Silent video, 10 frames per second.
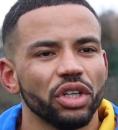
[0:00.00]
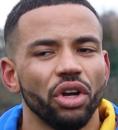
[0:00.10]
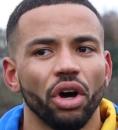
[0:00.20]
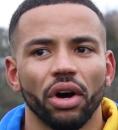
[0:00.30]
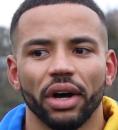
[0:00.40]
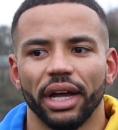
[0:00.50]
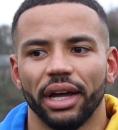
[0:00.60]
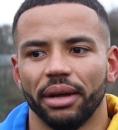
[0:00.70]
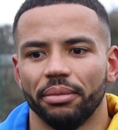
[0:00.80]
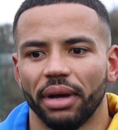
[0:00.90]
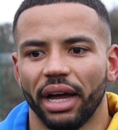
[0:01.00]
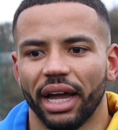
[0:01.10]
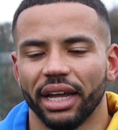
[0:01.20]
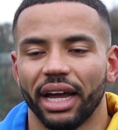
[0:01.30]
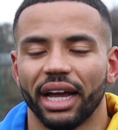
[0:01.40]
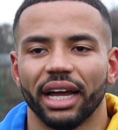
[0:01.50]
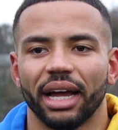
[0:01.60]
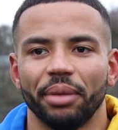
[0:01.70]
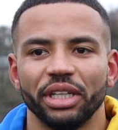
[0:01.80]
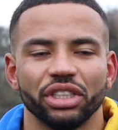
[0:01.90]
No,
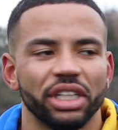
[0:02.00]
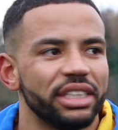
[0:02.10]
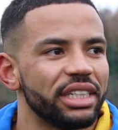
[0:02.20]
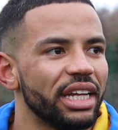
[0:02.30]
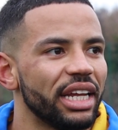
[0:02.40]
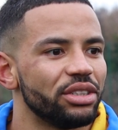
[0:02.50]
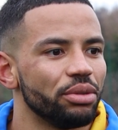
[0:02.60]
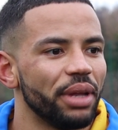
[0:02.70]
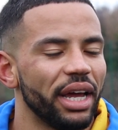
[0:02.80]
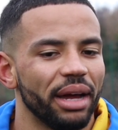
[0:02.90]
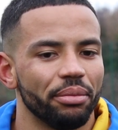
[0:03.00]
I mentioned it to the lads up there.